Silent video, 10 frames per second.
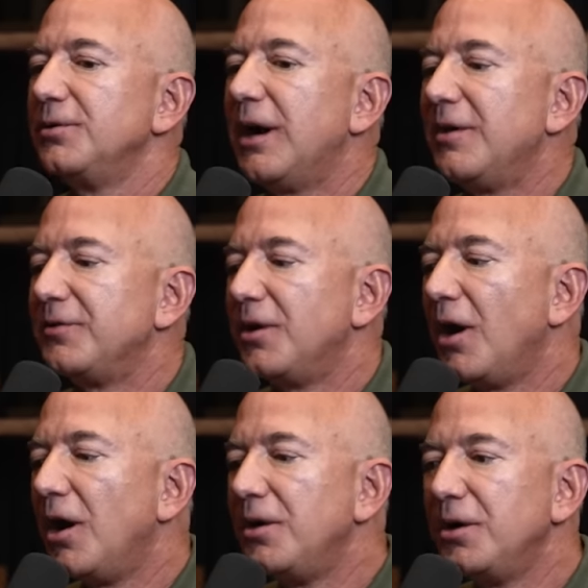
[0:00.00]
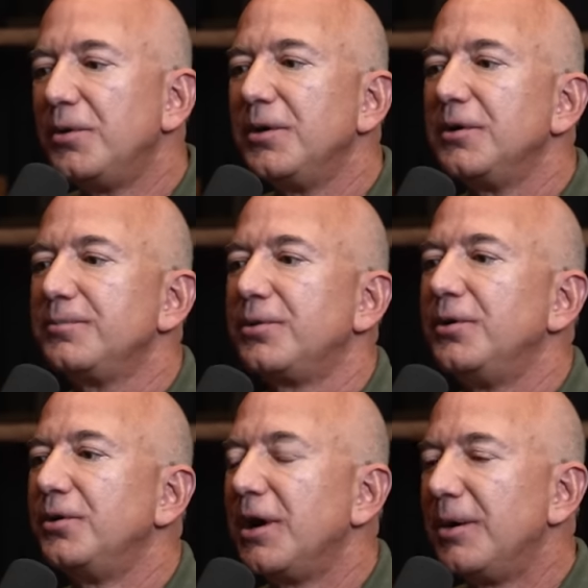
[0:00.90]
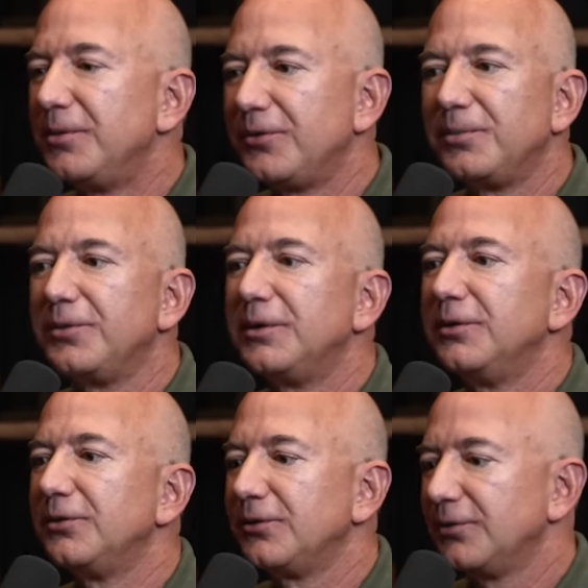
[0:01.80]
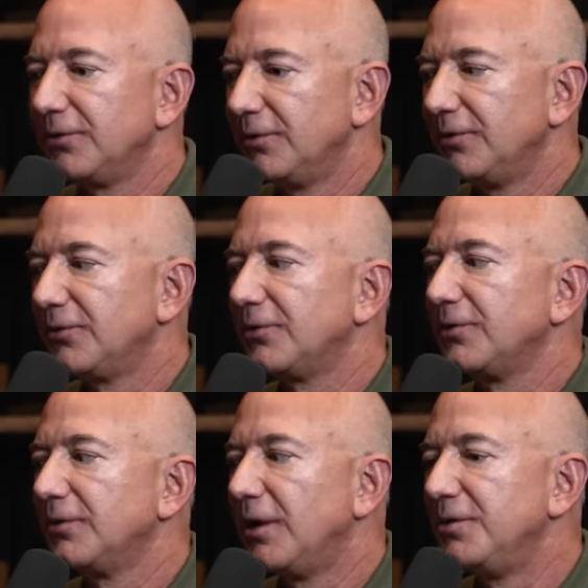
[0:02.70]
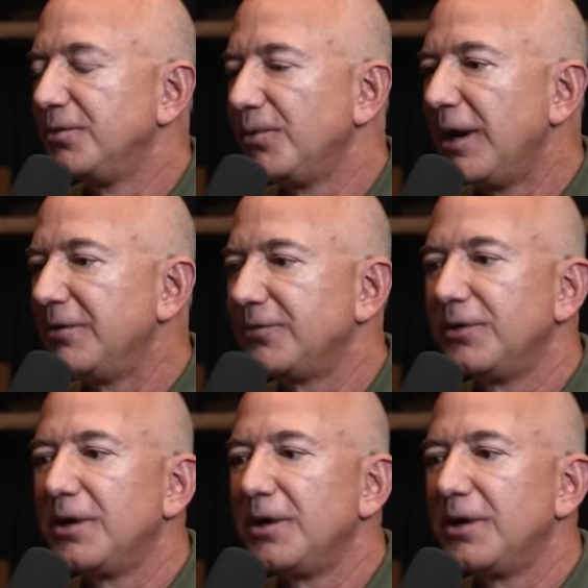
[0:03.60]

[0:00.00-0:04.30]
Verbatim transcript: have an ongoing program and something is underway for